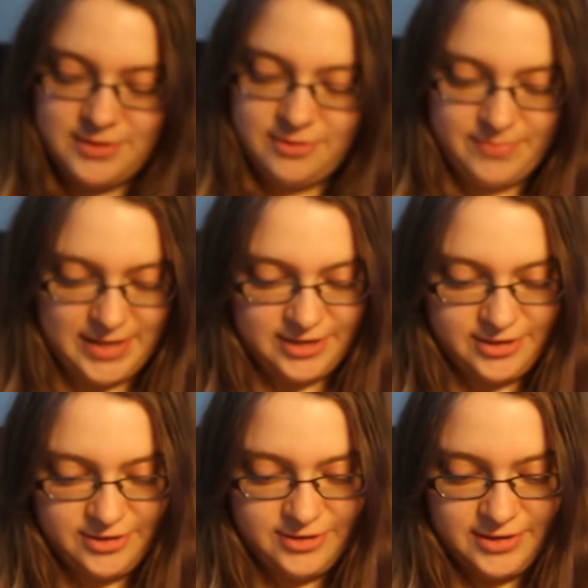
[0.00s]
two
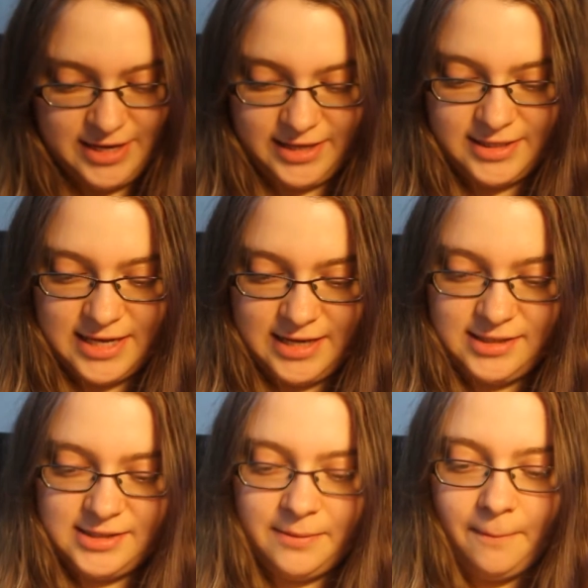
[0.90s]
pictures,
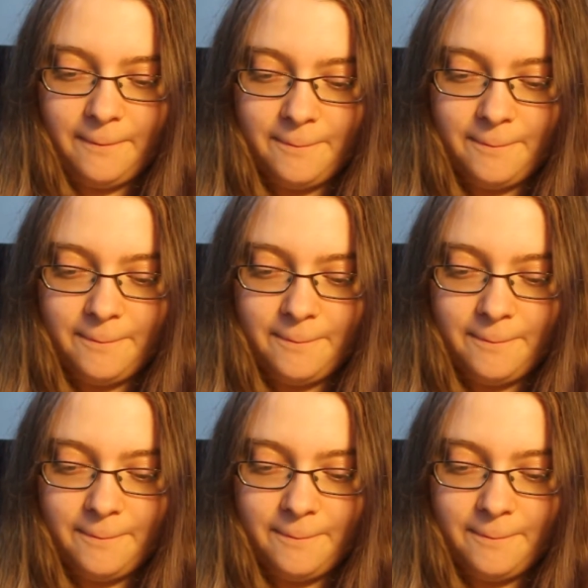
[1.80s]
nice.